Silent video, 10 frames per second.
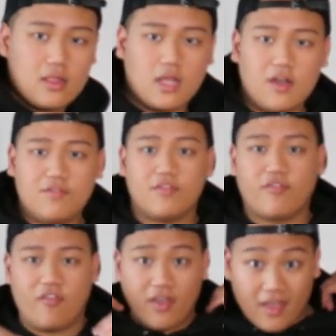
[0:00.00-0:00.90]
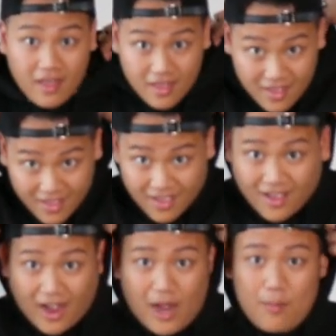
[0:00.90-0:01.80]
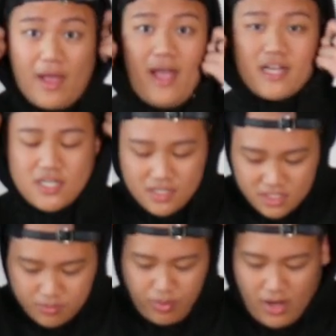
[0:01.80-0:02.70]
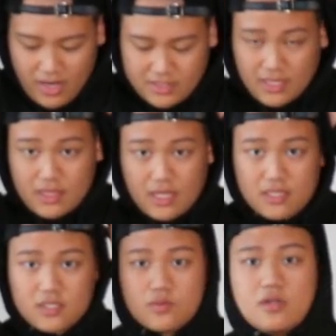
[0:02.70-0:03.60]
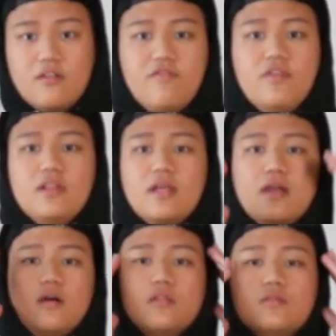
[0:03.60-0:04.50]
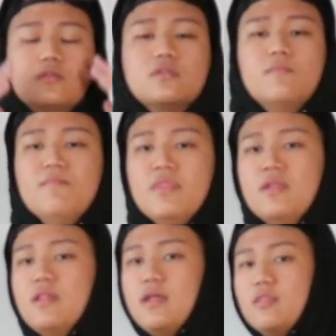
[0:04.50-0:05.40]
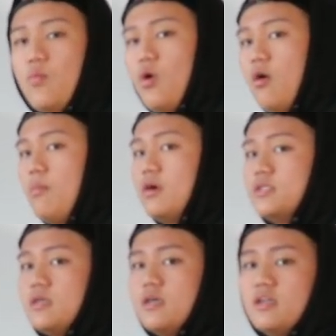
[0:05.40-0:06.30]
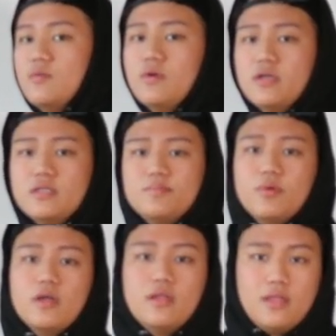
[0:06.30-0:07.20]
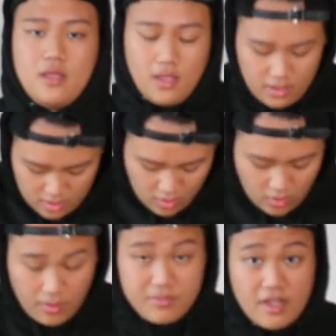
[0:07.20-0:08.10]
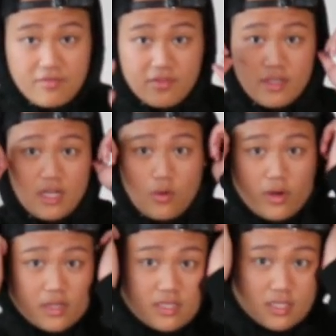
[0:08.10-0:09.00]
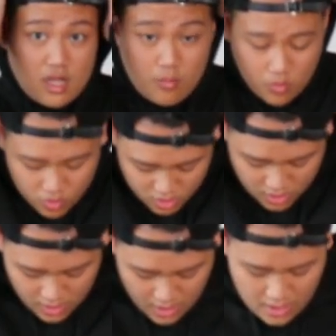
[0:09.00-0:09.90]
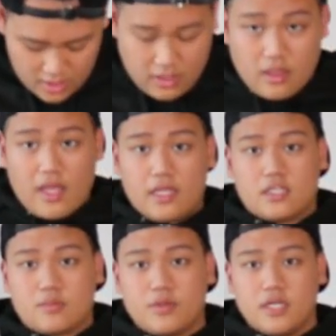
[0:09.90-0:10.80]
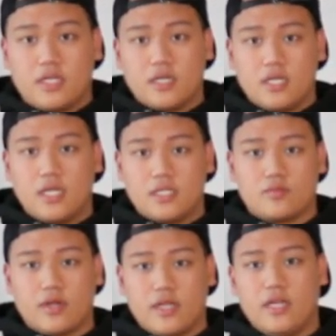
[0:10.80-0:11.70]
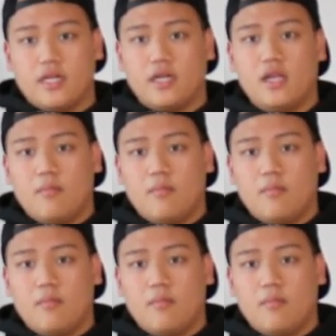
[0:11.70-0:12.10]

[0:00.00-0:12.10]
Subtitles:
I love the fit. I'm actually surprised. I thought these were gonna fit like all those, like the Walmart, Target ones, but yo, I'm definitely gonna wear these a lot more. The length is pretty good, hits right here.